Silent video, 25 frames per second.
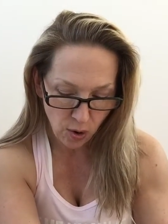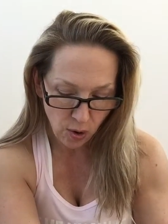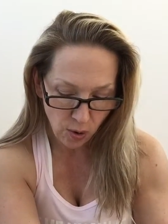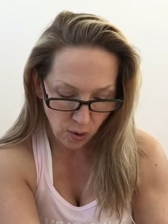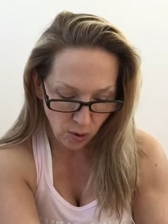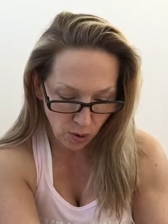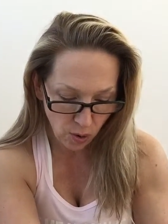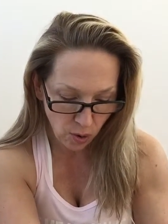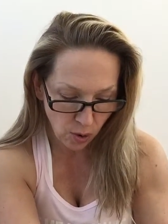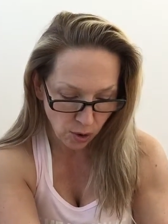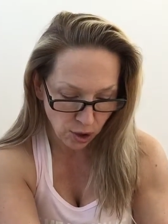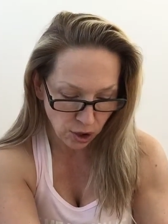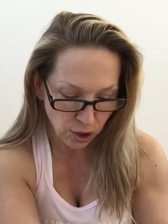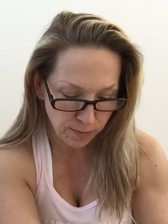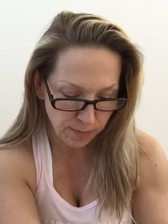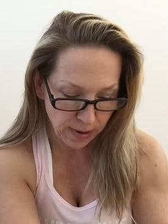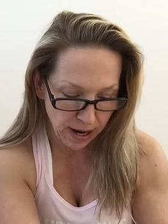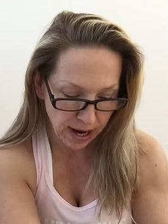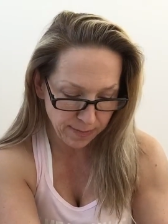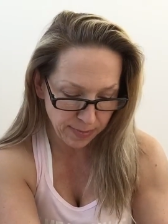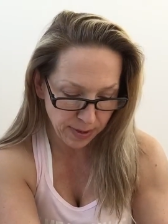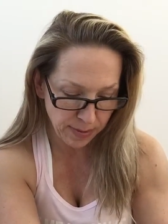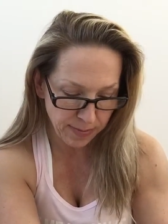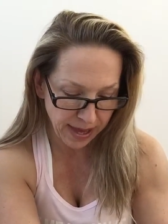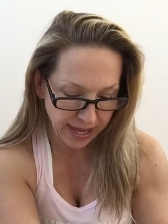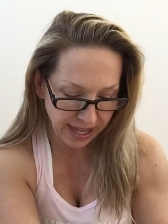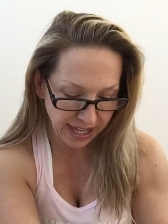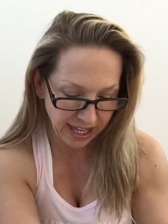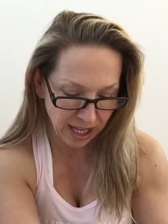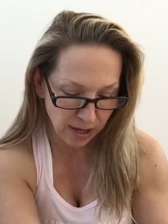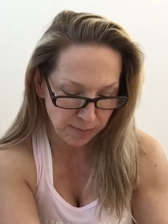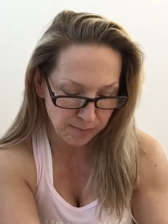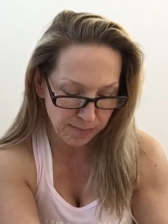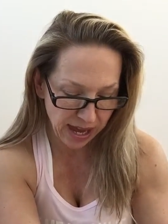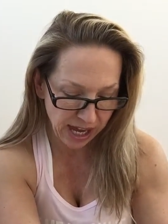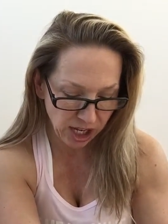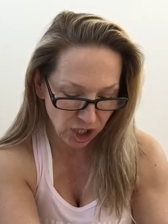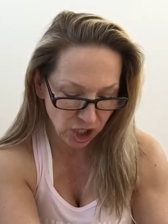Or you might be making
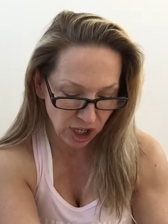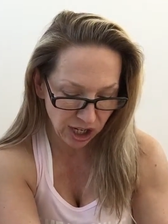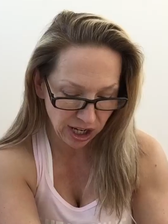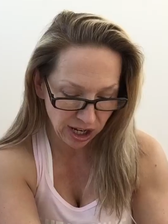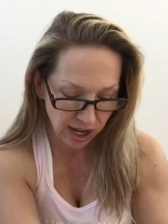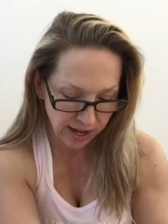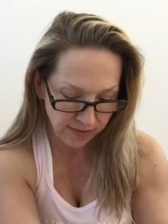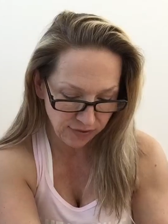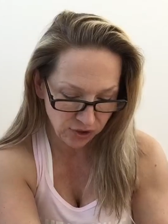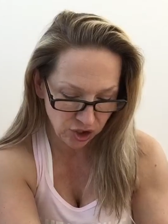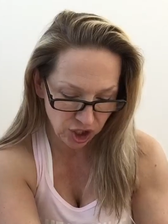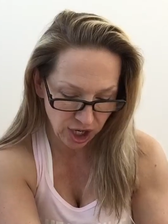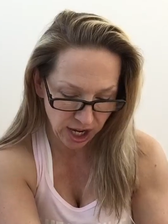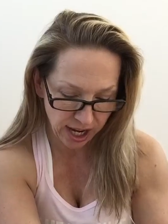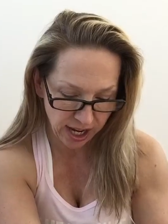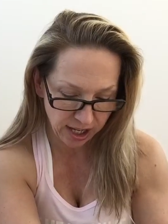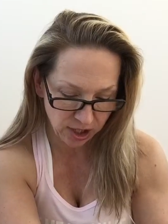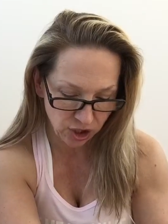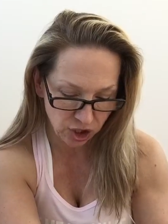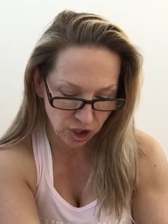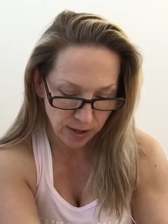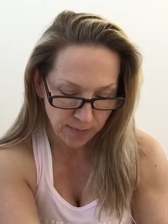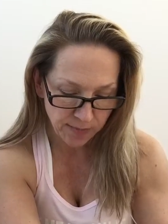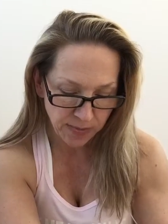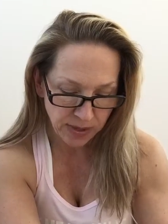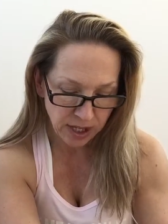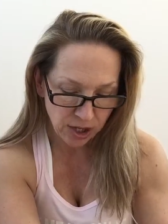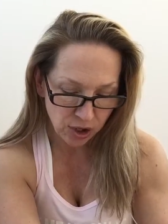a major life change